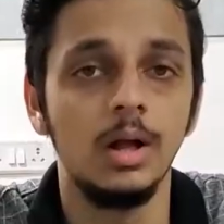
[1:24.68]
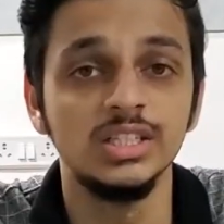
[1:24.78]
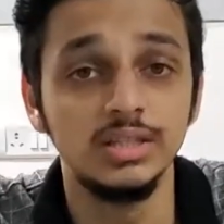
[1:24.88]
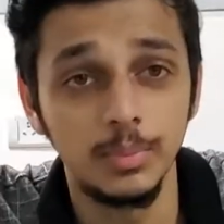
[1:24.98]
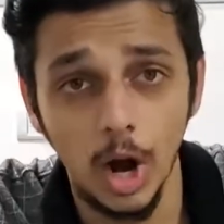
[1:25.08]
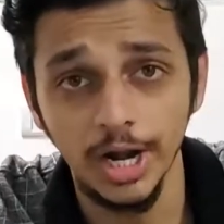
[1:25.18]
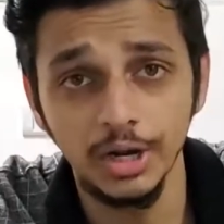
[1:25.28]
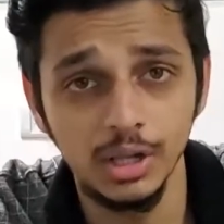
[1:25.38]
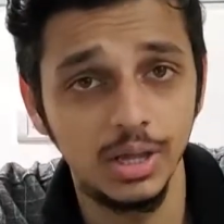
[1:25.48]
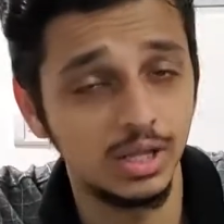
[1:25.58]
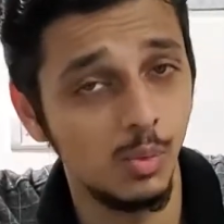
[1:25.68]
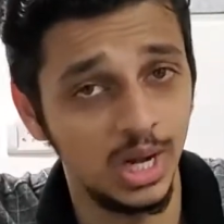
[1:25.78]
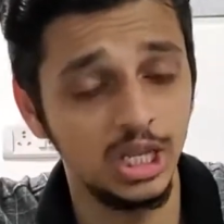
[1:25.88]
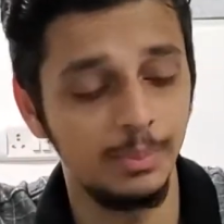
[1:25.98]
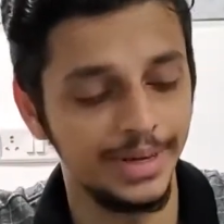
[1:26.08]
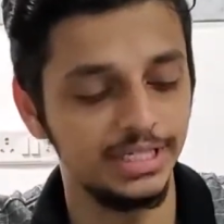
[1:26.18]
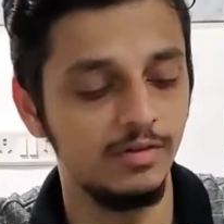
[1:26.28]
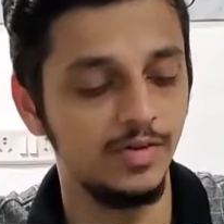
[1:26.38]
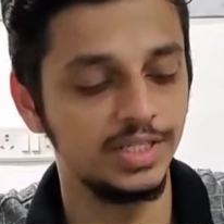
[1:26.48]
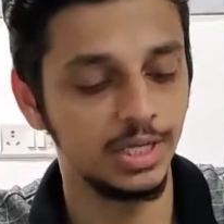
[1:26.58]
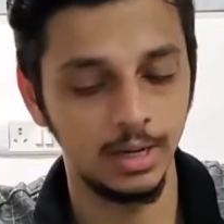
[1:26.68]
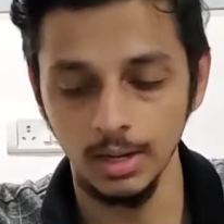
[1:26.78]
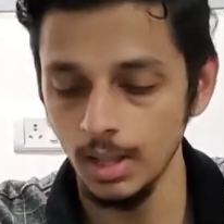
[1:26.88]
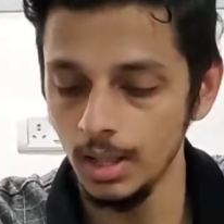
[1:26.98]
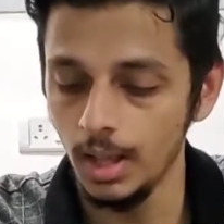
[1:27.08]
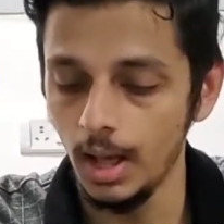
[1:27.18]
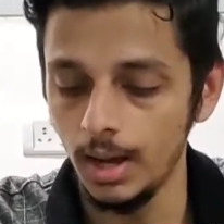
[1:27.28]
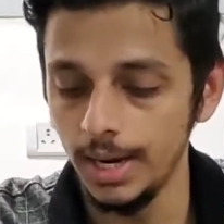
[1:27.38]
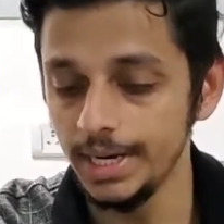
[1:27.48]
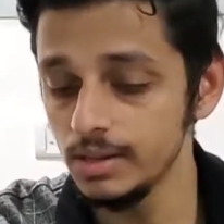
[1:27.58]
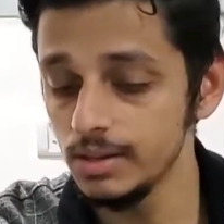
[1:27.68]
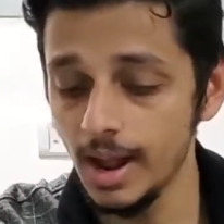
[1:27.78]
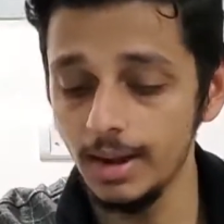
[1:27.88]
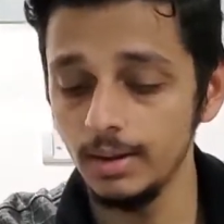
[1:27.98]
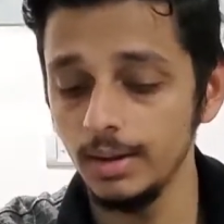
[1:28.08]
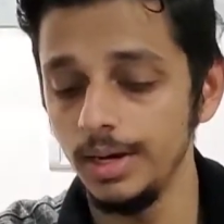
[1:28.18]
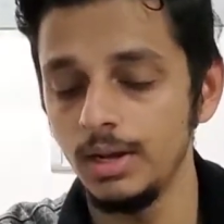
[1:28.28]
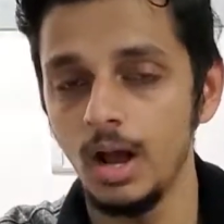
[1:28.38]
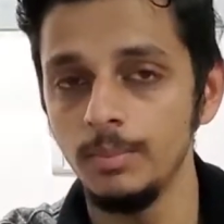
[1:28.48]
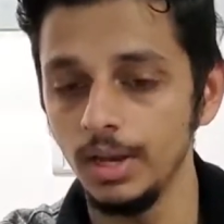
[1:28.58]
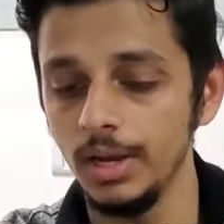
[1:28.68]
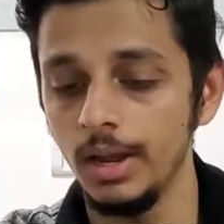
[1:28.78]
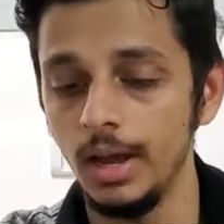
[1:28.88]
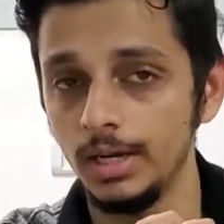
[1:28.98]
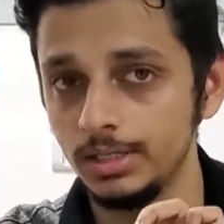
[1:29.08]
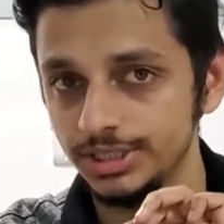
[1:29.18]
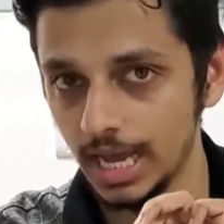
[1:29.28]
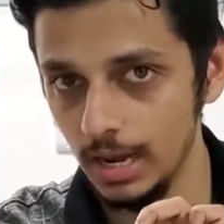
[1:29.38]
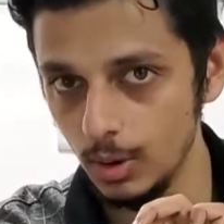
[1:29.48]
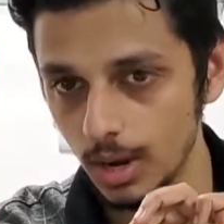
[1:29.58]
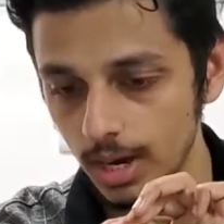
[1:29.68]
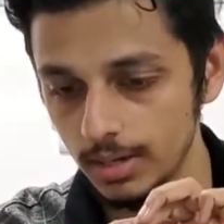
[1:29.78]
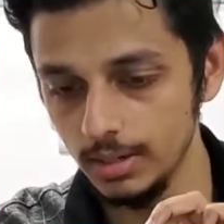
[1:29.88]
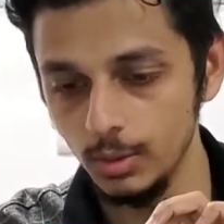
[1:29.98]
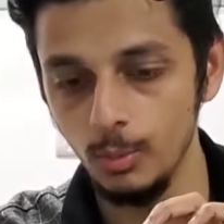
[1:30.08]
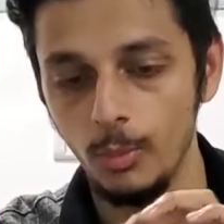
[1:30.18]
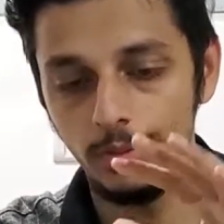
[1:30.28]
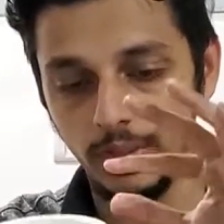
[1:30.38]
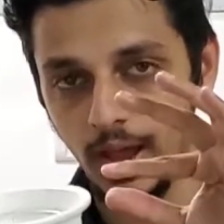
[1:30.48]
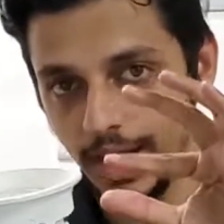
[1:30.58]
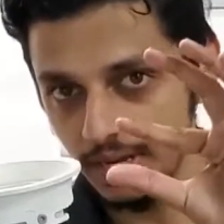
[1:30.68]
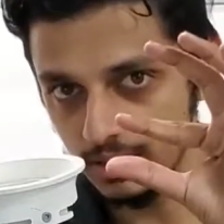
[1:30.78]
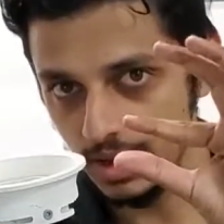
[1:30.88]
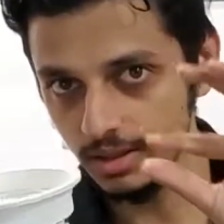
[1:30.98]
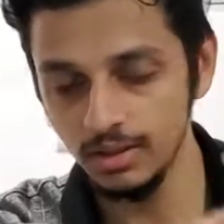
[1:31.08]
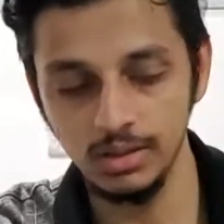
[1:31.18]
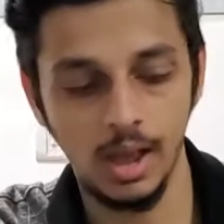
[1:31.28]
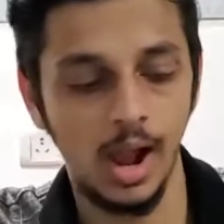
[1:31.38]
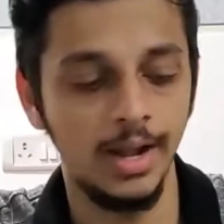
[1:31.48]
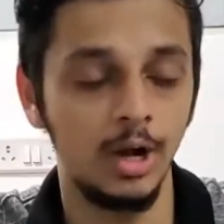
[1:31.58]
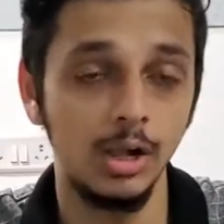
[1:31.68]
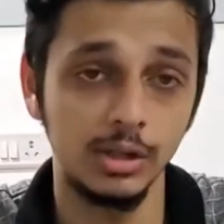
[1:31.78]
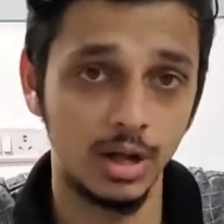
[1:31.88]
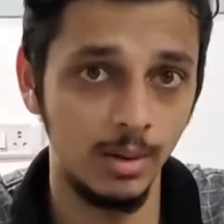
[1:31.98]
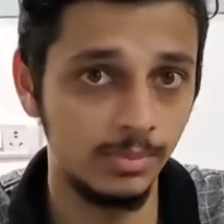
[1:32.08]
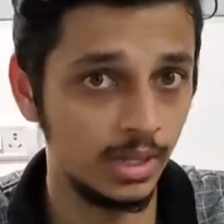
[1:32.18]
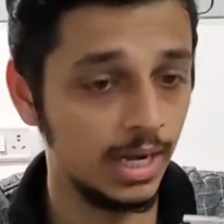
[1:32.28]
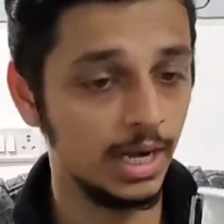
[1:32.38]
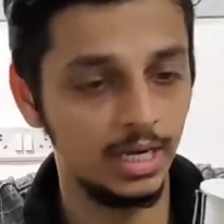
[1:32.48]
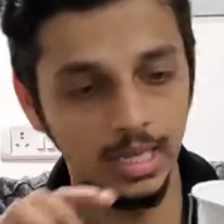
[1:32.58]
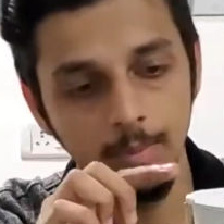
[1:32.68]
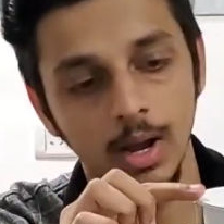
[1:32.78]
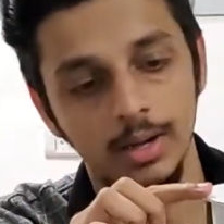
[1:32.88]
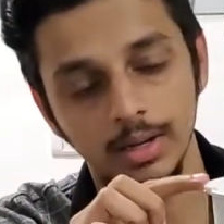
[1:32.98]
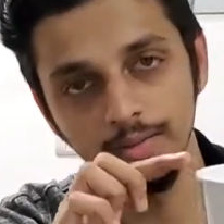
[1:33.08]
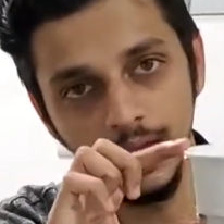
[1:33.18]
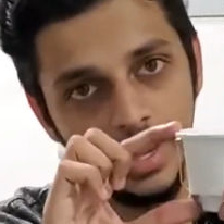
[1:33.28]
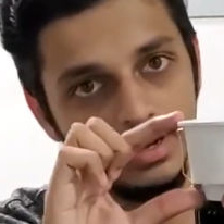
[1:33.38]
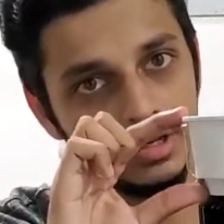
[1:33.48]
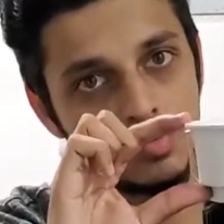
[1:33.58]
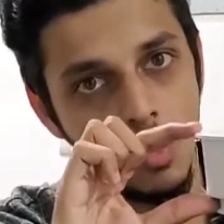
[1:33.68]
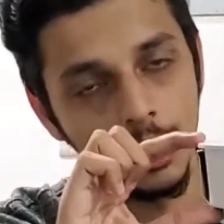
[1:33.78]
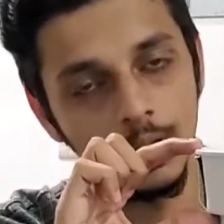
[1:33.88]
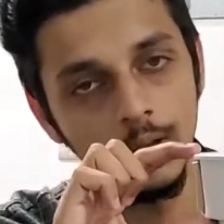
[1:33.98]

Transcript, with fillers: The product also has one special feature. It is that it comes in a shallow cut, the height is less, and it also comes in a deep cut, the height is more.